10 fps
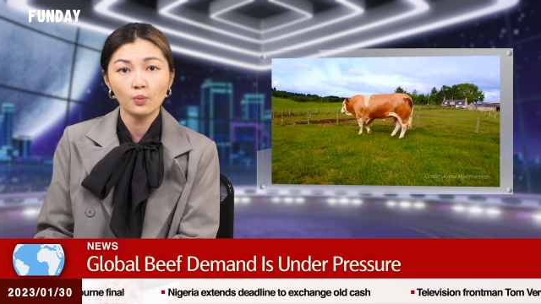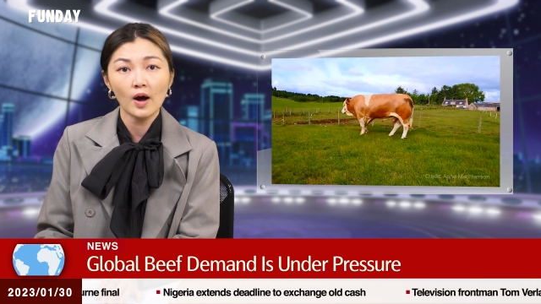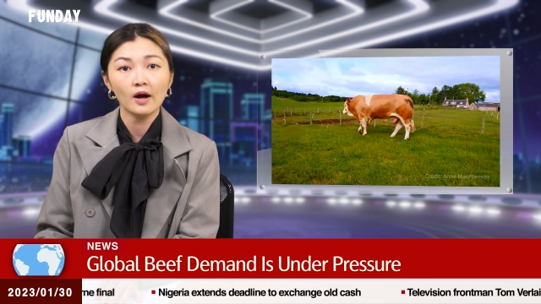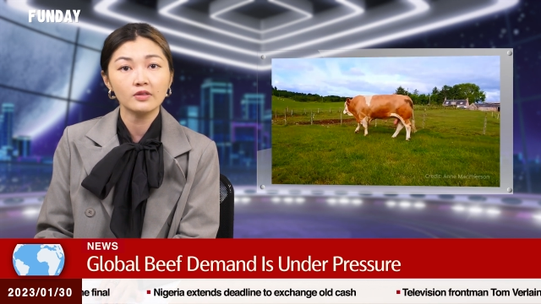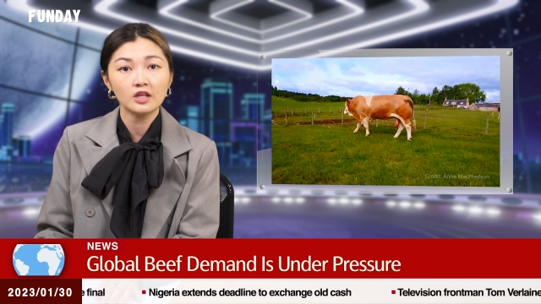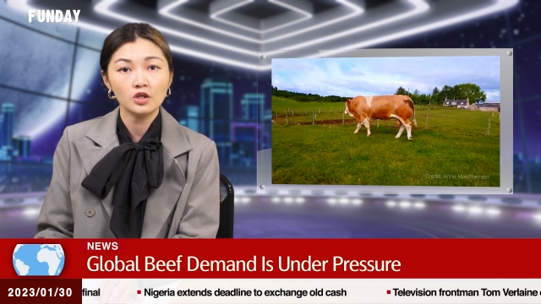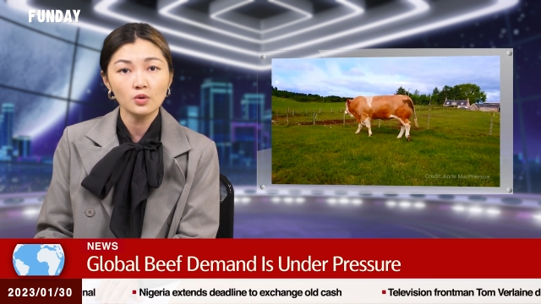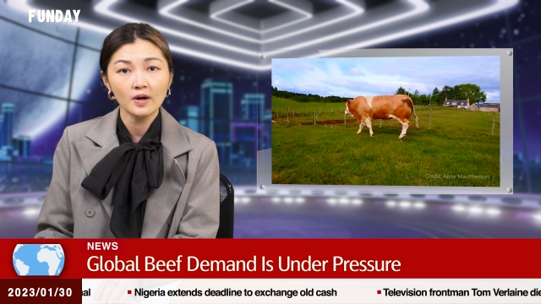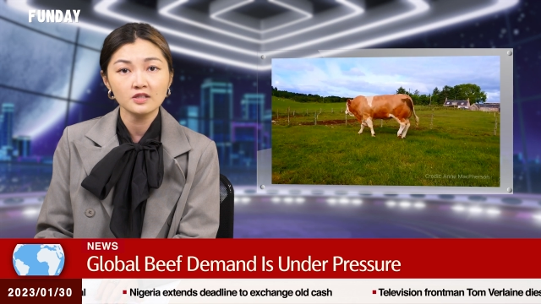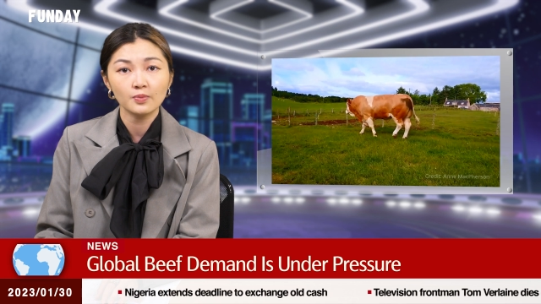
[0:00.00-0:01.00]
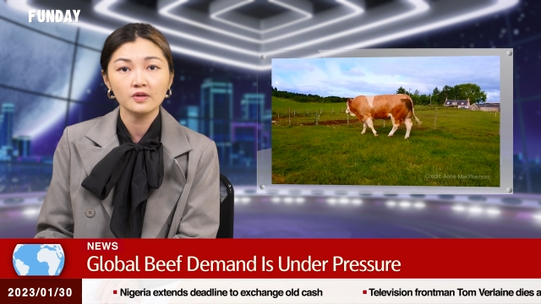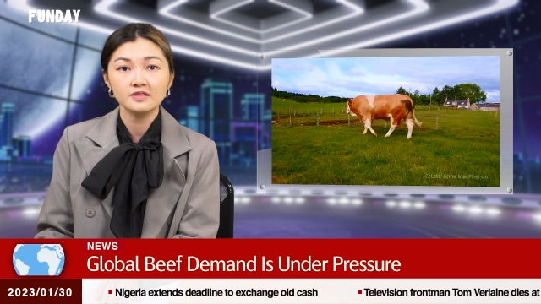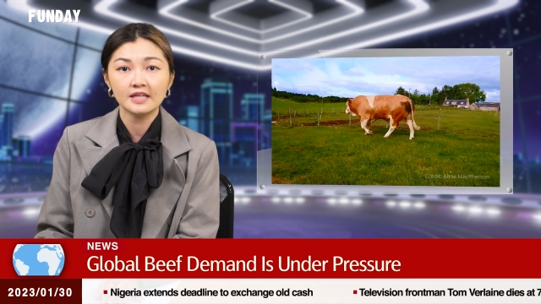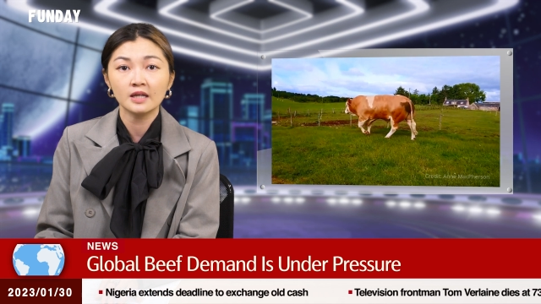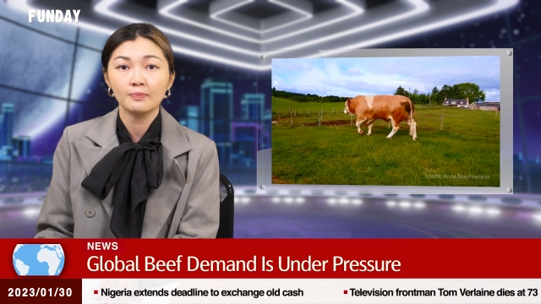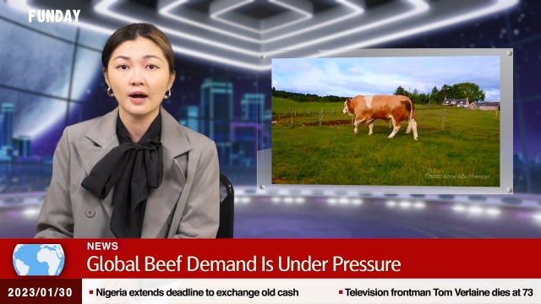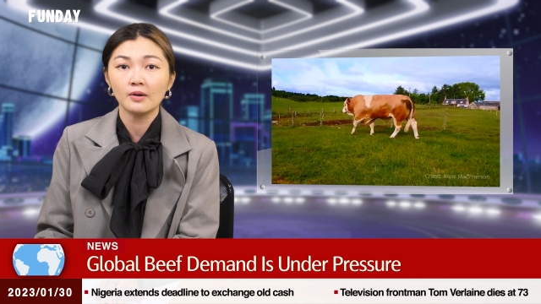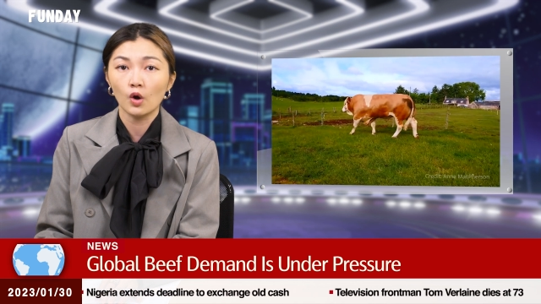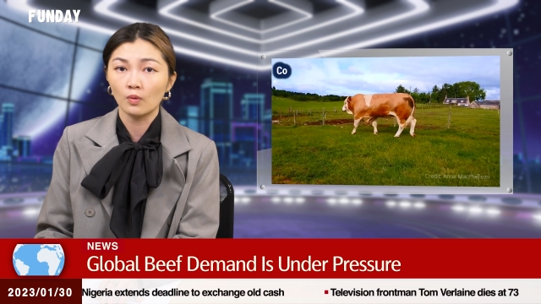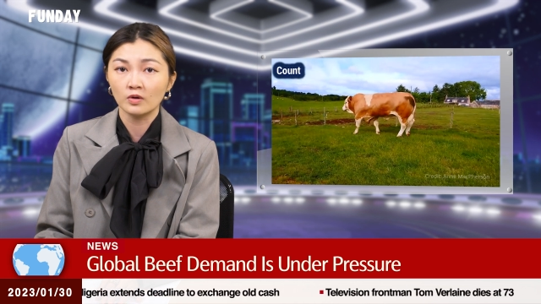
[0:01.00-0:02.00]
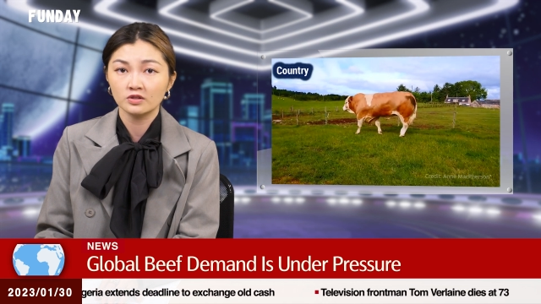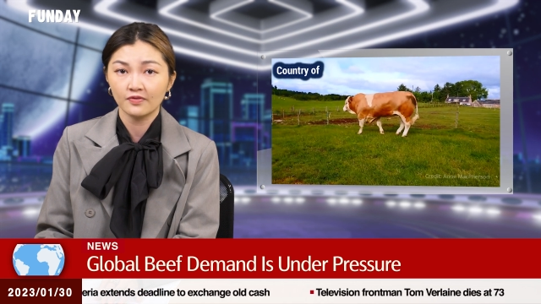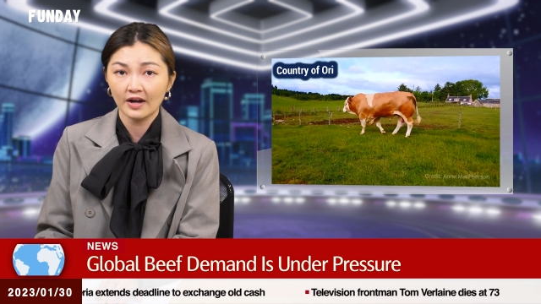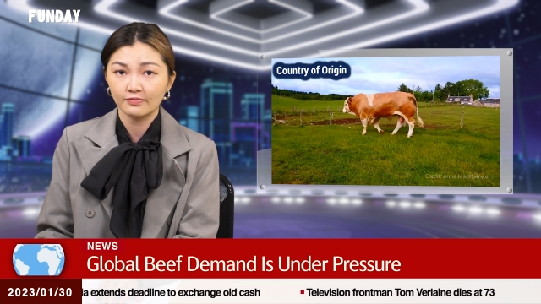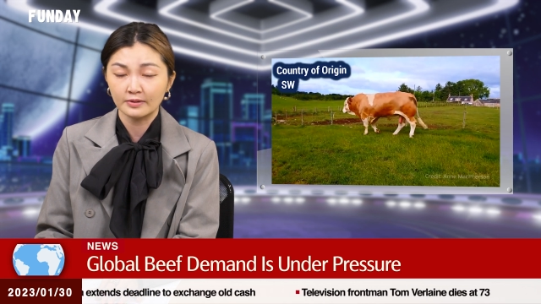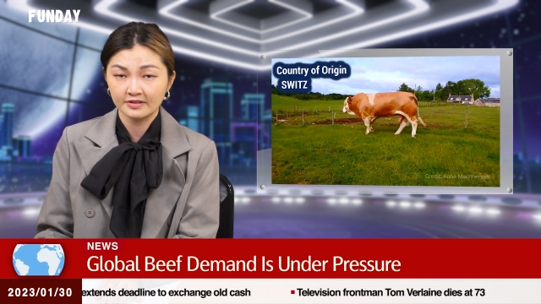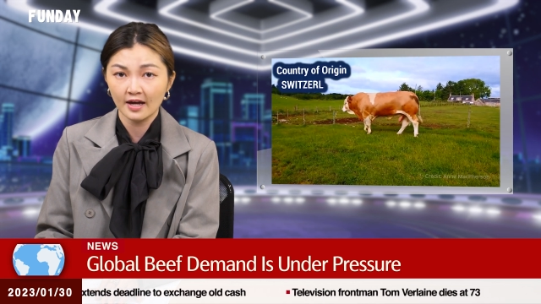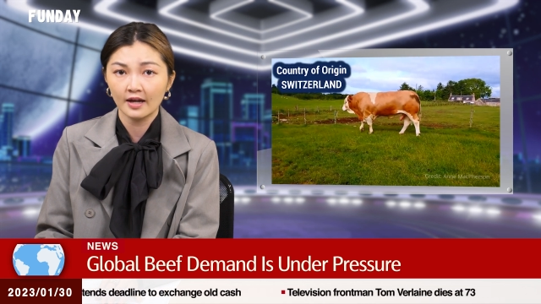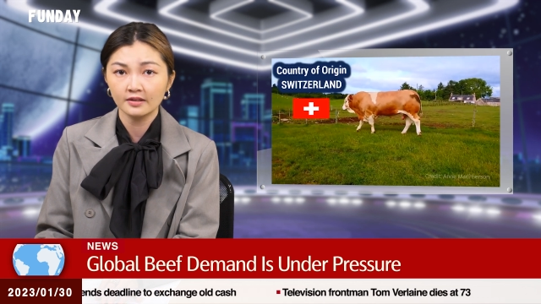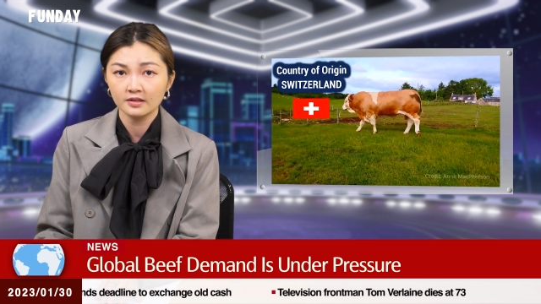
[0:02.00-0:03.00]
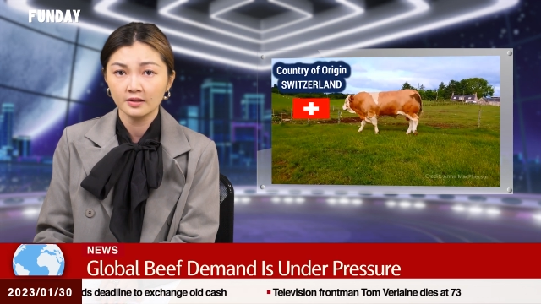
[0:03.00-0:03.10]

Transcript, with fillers: while the US will sink by almost 5%.